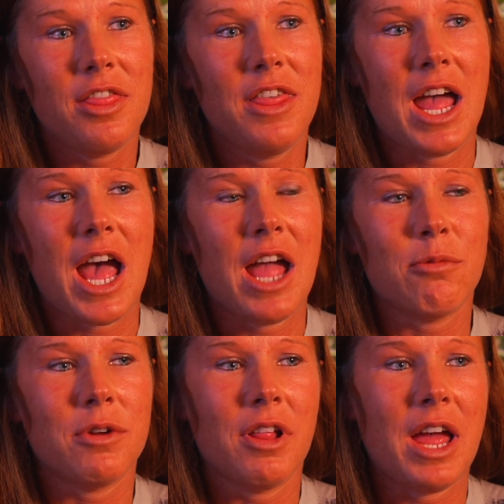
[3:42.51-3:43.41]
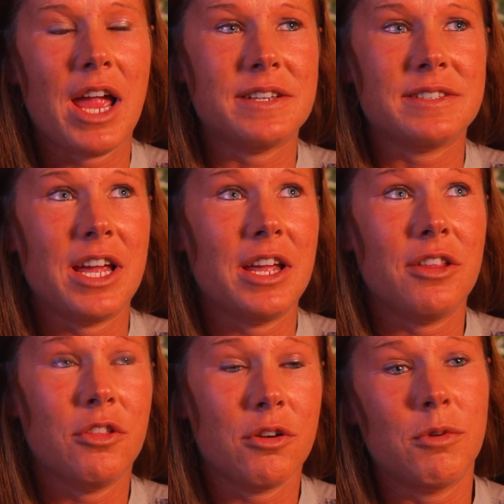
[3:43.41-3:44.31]
that I realized
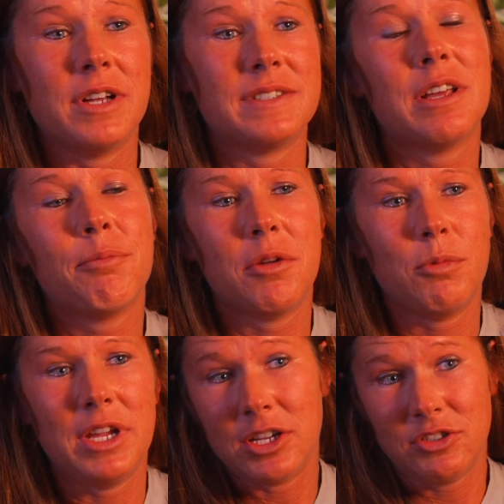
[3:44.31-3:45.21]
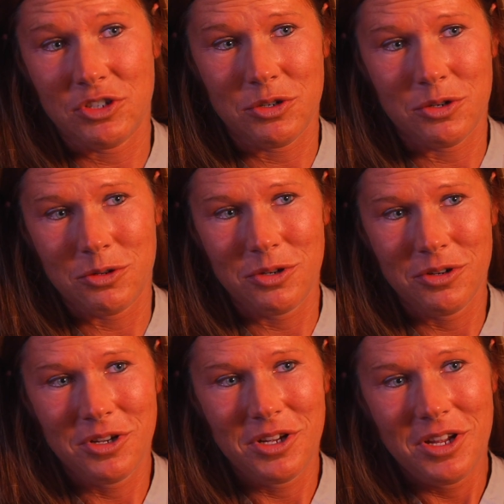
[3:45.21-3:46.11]
that there was something we could do,
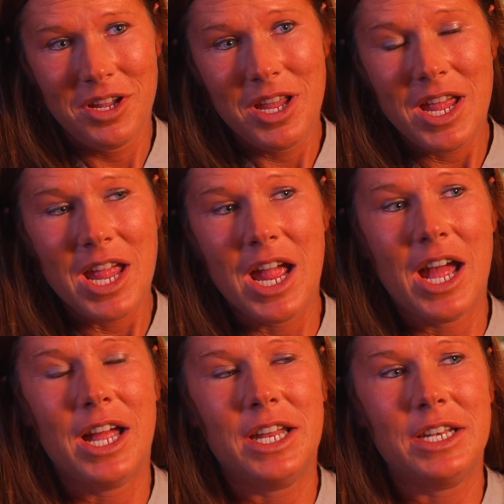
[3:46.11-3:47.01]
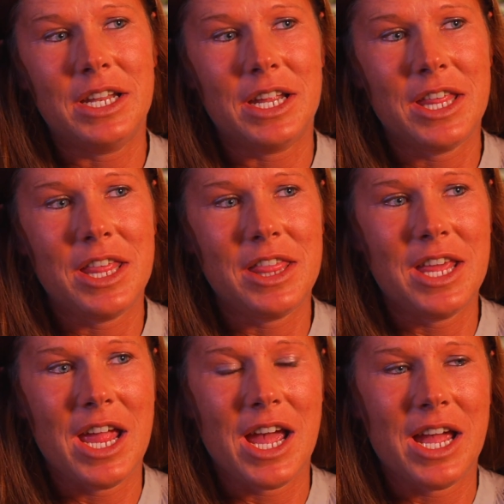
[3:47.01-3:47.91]
and
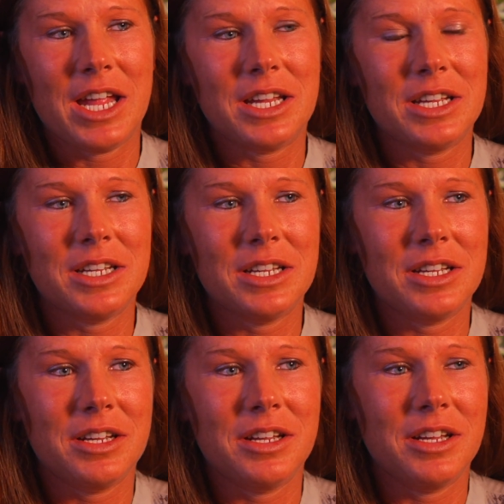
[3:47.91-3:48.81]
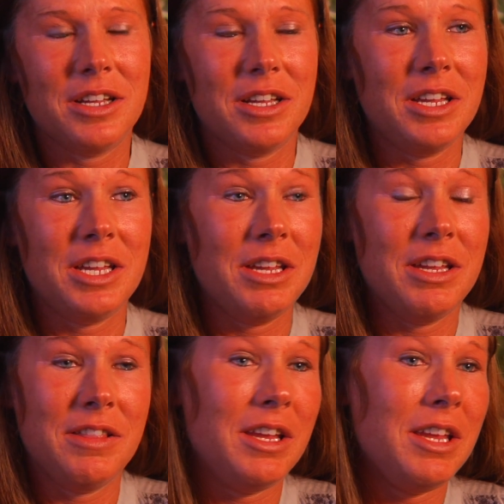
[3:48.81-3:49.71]
that
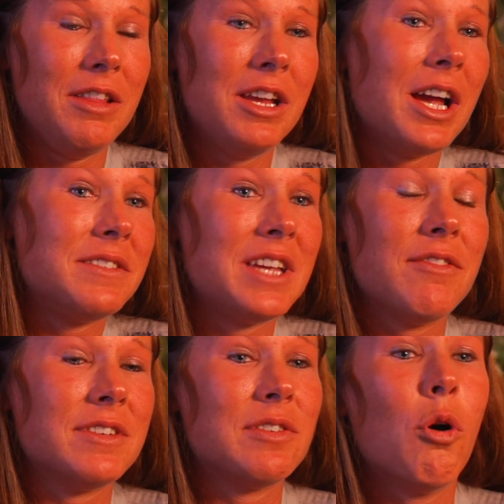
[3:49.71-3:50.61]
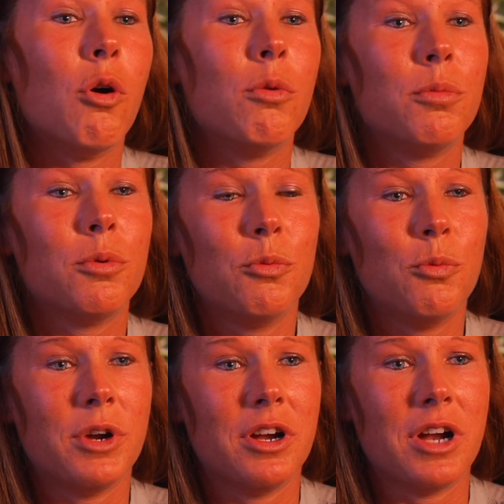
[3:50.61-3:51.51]
the guys gave us hope
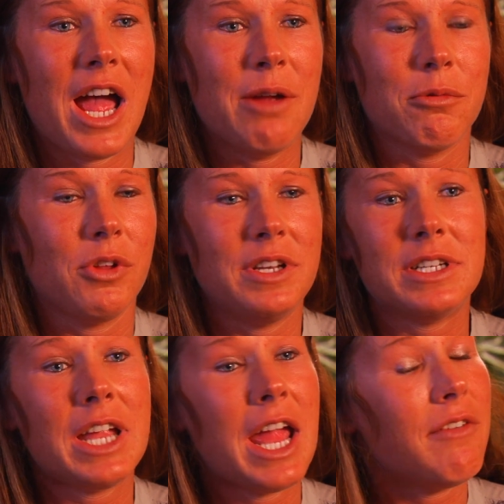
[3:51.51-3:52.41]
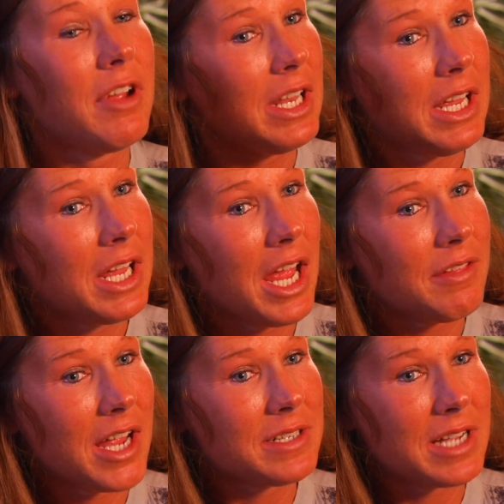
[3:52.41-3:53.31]
where I really didn't have any
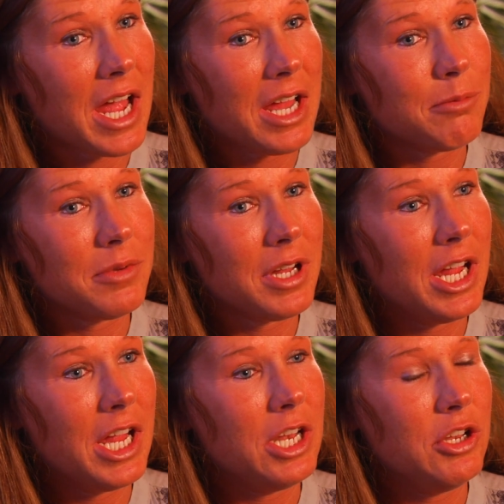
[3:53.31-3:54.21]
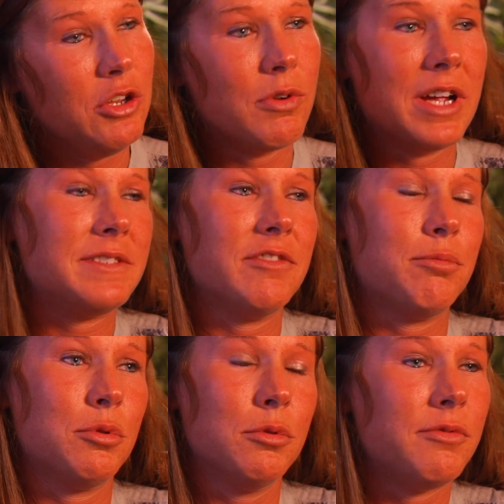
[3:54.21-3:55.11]
at that time. And you guys have
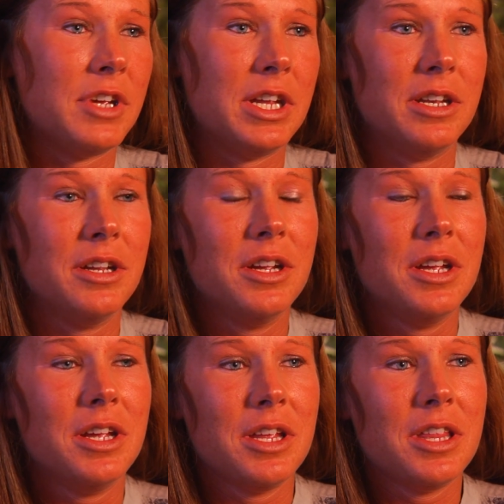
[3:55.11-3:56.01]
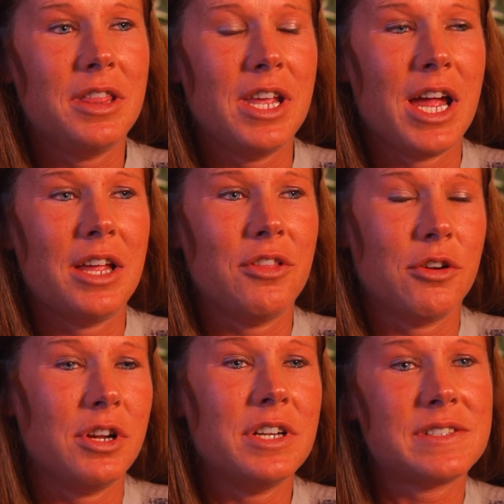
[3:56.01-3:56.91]
proven that
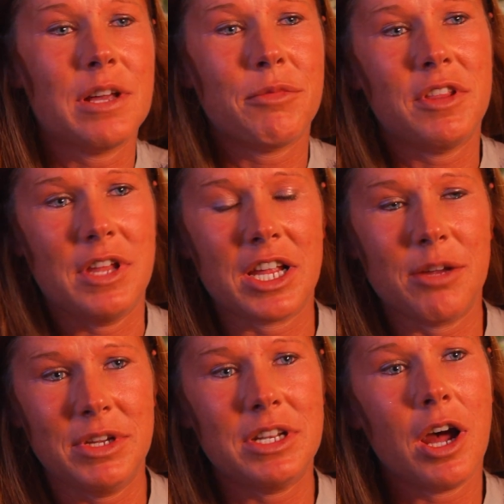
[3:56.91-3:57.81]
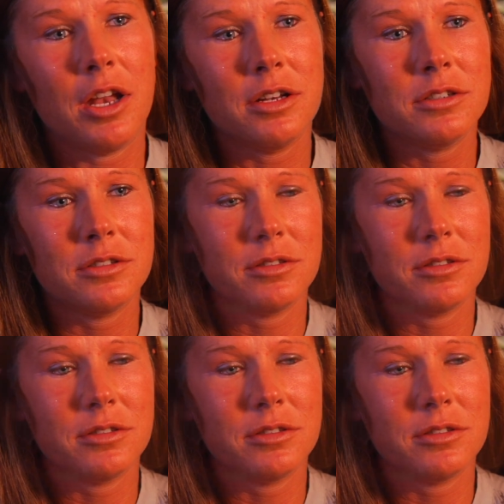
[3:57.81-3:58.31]
there is something that can be done.